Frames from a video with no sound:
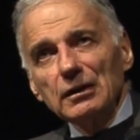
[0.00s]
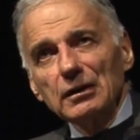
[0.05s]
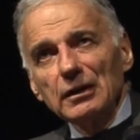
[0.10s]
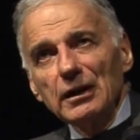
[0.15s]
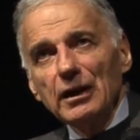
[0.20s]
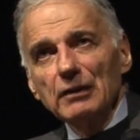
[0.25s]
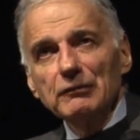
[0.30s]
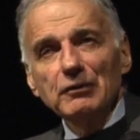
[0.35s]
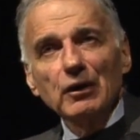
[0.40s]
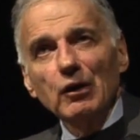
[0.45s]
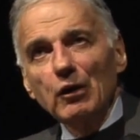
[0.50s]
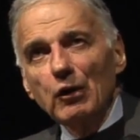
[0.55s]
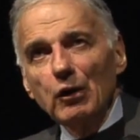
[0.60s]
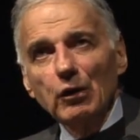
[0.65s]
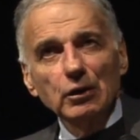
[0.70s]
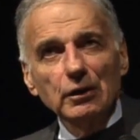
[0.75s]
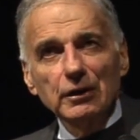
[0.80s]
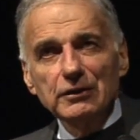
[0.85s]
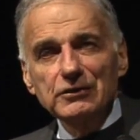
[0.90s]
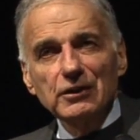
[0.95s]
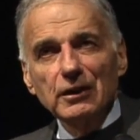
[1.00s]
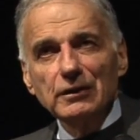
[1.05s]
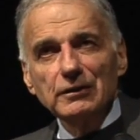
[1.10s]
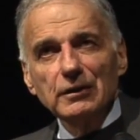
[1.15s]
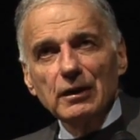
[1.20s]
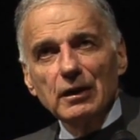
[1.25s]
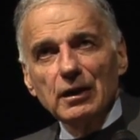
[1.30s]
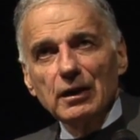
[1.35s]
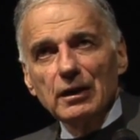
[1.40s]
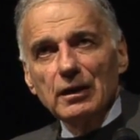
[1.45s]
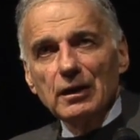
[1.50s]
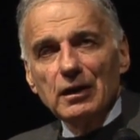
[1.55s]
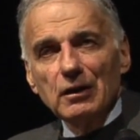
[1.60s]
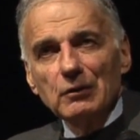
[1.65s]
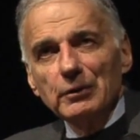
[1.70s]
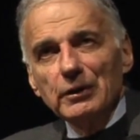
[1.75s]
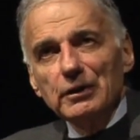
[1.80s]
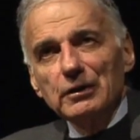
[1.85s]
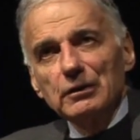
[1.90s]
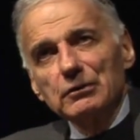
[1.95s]
I have a whole agenda on
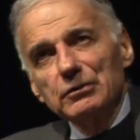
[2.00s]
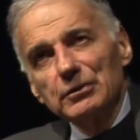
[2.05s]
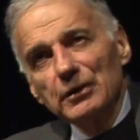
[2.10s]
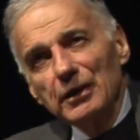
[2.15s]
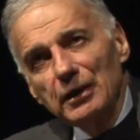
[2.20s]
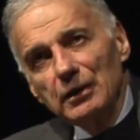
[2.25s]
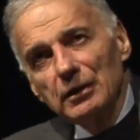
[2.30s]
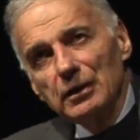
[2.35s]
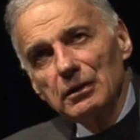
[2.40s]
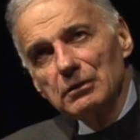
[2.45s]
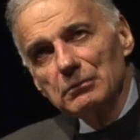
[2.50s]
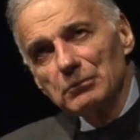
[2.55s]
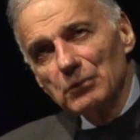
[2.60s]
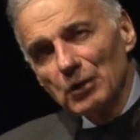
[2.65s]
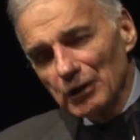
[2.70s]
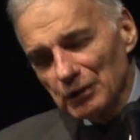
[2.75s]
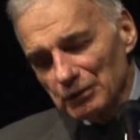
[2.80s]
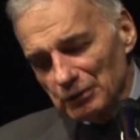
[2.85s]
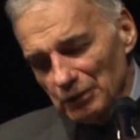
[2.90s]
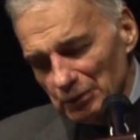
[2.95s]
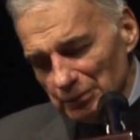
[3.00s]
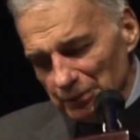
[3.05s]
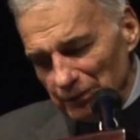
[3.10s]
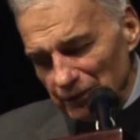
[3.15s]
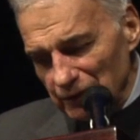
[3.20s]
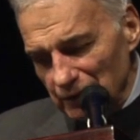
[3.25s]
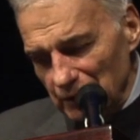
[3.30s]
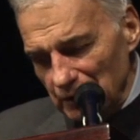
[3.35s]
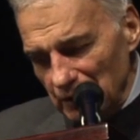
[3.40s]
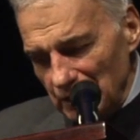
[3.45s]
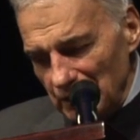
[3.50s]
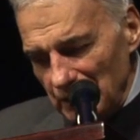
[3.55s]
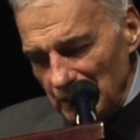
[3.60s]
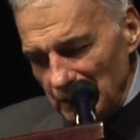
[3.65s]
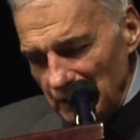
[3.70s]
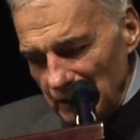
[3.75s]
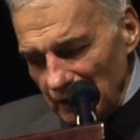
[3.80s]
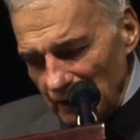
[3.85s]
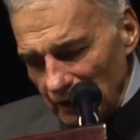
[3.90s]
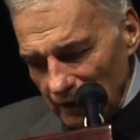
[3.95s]
how we can create more groups,
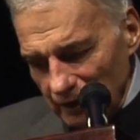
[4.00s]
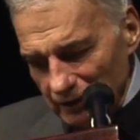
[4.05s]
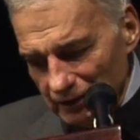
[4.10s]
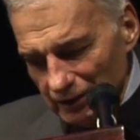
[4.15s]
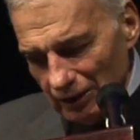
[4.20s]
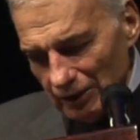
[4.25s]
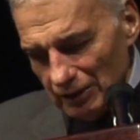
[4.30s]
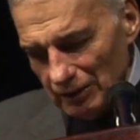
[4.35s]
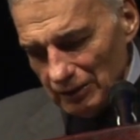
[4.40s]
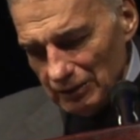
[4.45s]
and